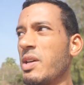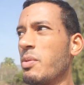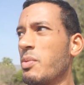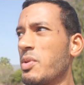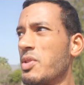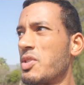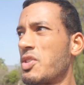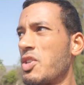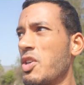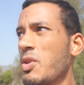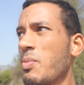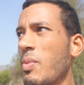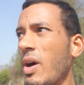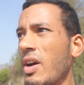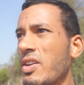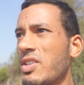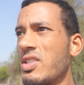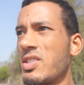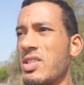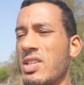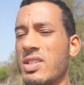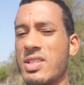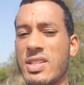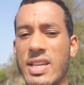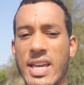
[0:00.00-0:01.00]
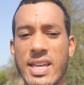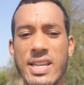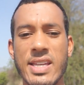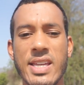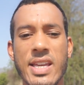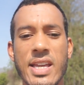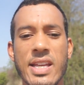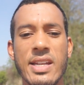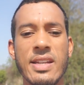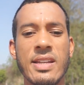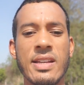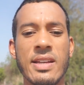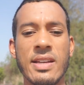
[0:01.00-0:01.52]
It was too much to take
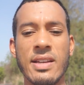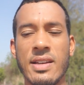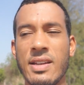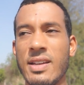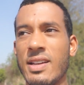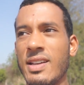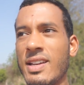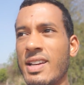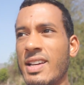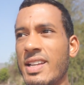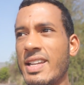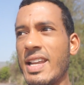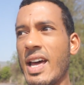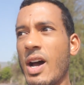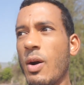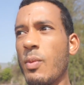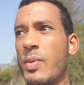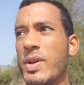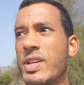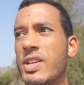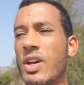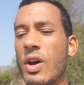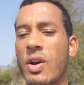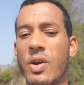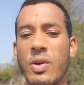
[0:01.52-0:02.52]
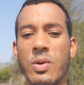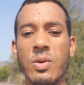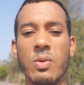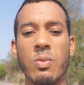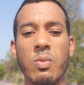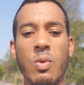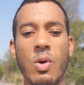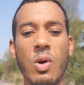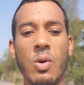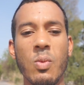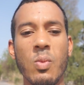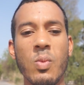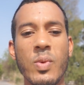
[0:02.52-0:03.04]
in. Now we know
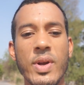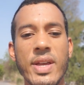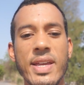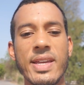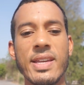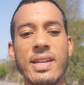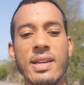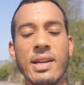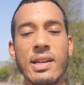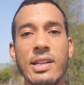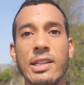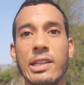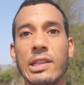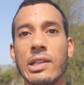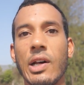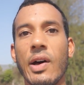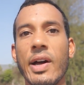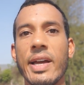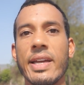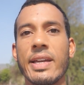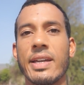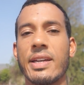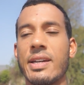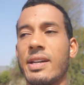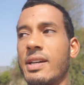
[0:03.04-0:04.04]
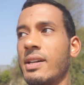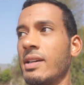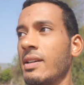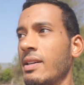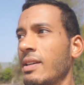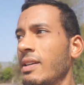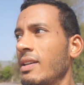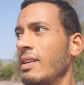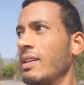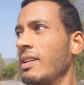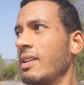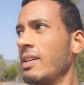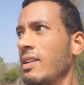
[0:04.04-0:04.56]
what we like
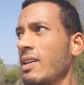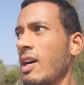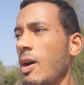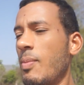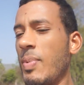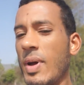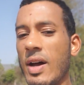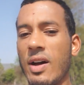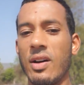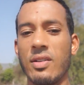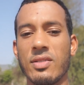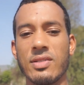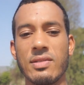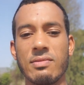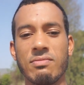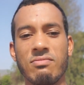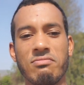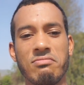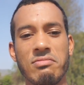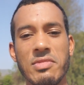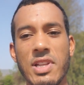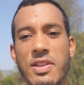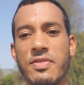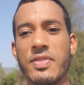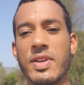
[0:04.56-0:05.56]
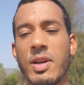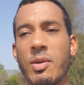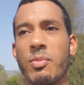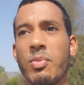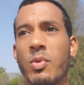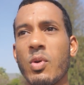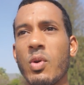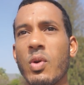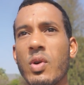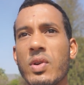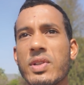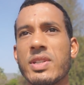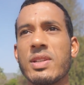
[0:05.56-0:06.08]
about living
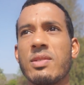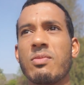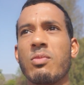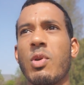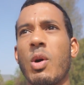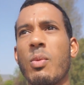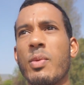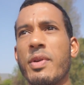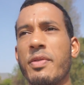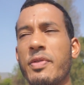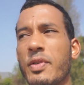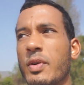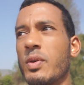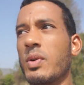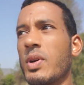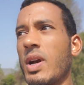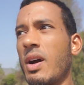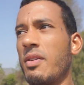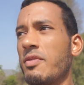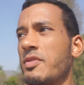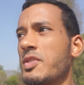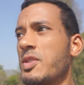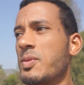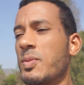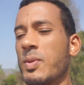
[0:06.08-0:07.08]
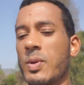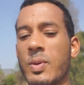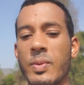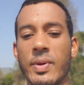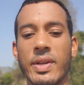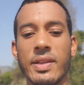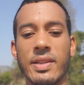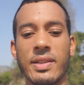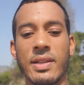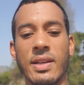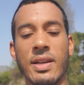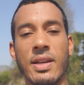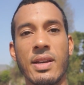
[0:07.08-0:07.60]
abroad and what we feel comfortable
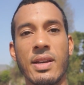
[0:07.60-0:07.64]
with.